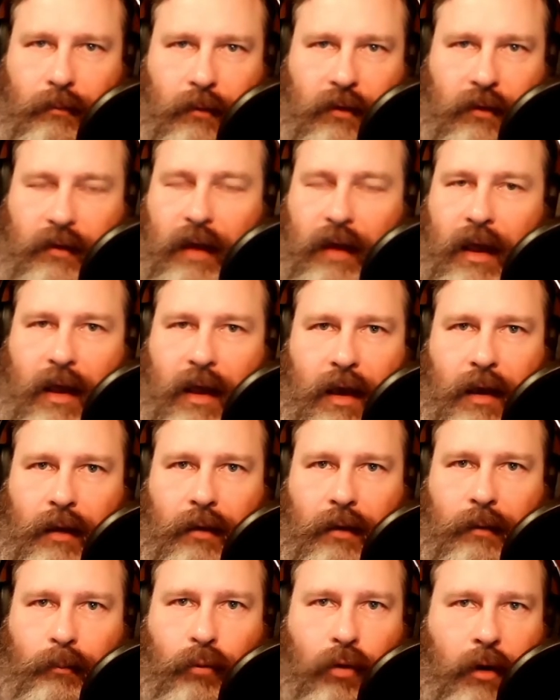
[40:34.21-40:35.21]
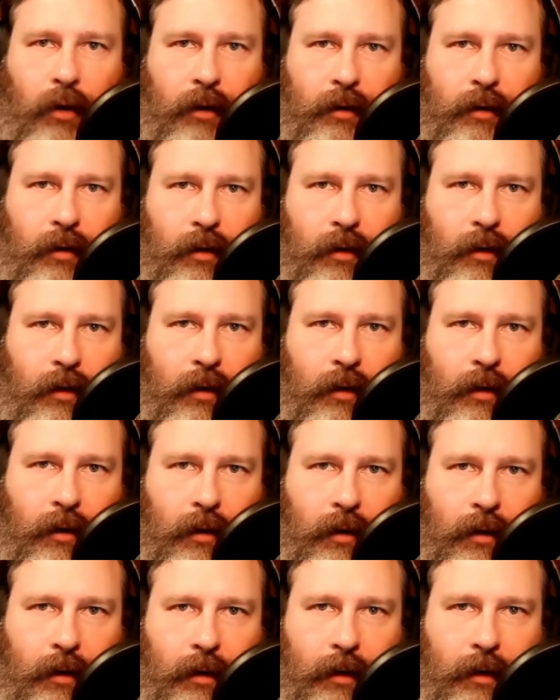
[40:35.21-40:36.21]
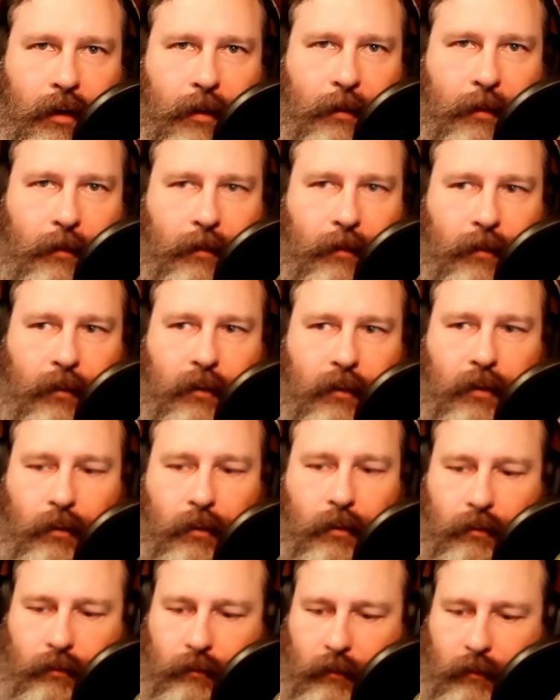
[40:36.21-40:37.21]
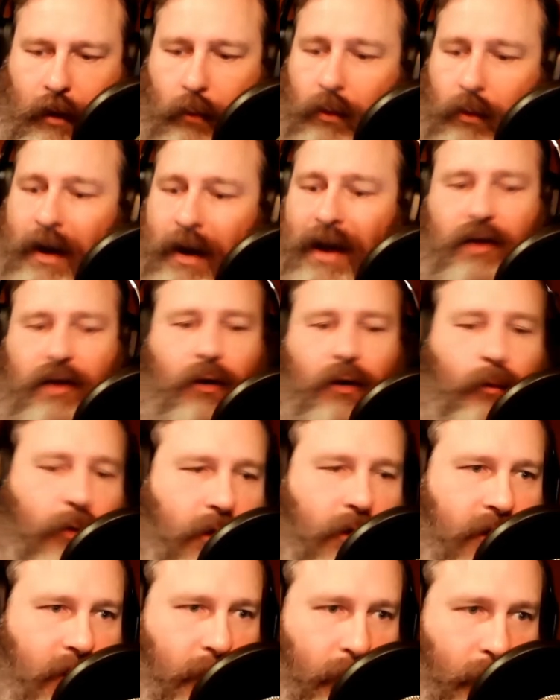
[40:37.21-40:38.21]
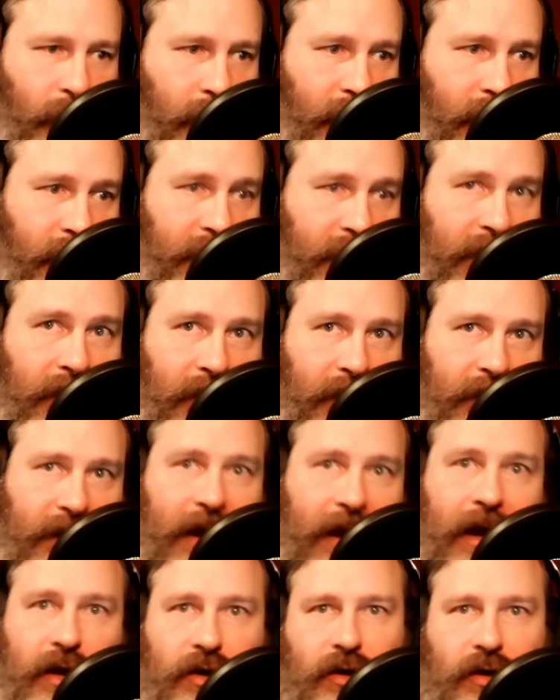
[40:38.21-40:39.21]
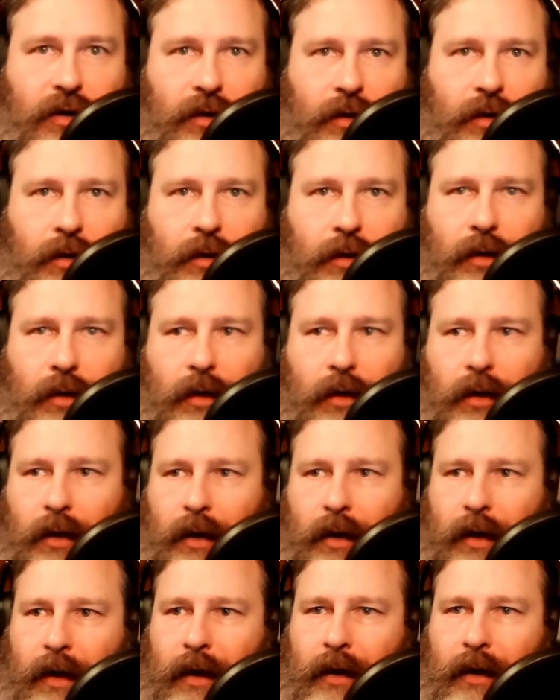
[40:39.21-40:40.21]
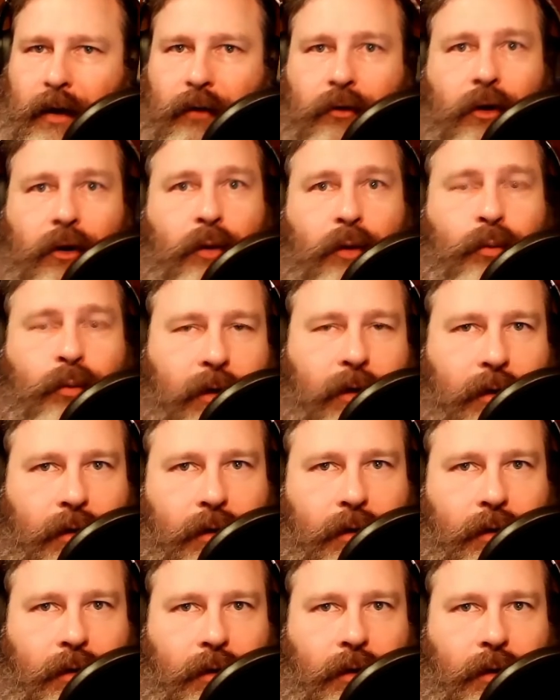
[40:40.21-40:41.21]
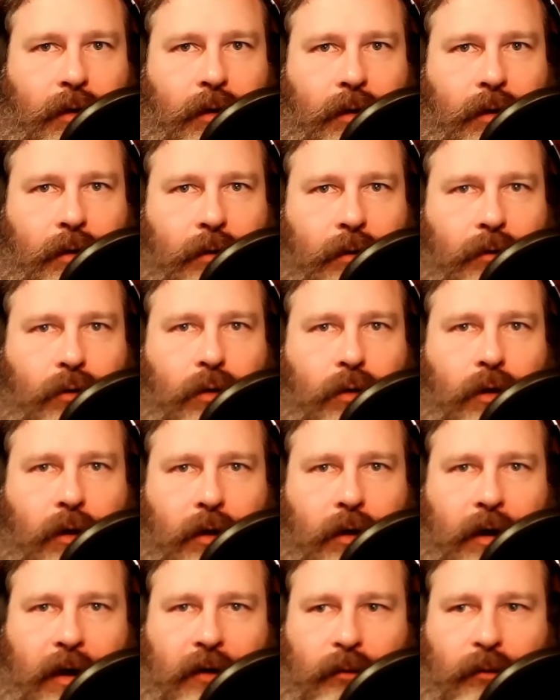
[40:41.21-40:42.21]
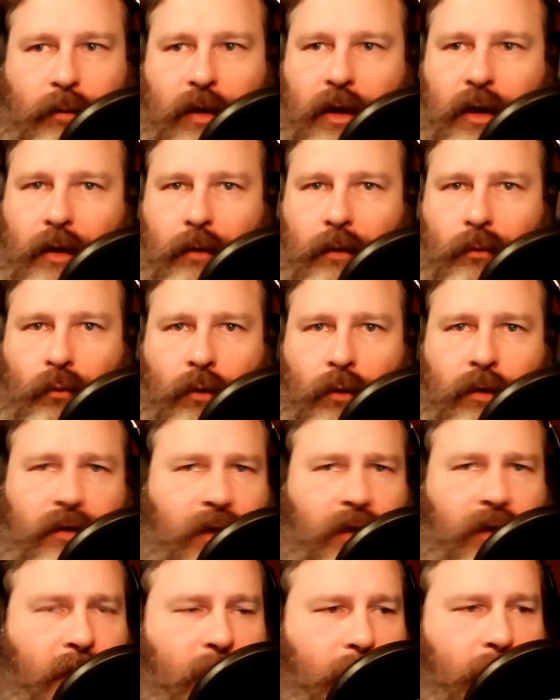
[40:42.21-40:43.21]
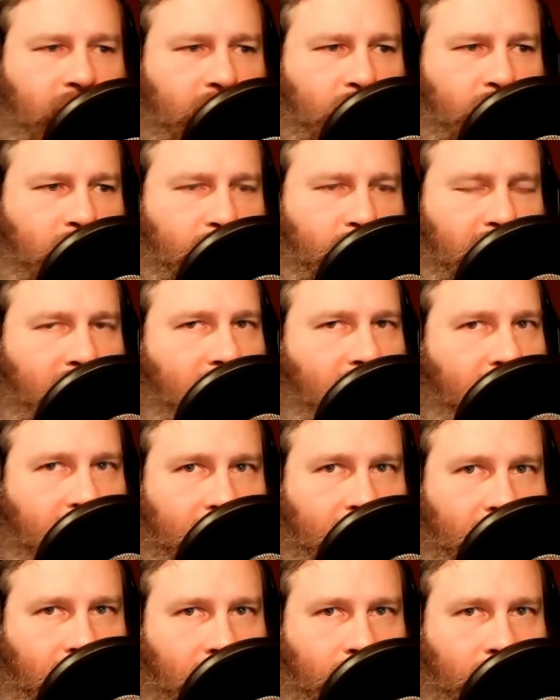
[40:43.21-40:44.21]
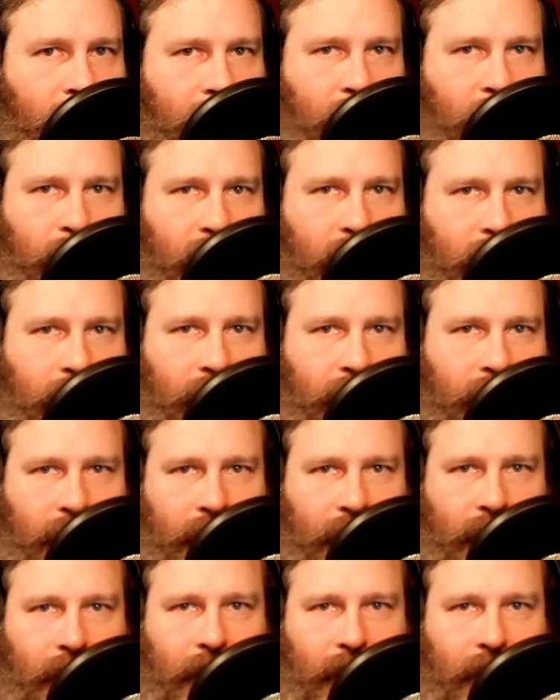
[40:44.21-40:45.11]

staying put um, so a rational person would see this action and interpret nuclear as being something must be being hidden from us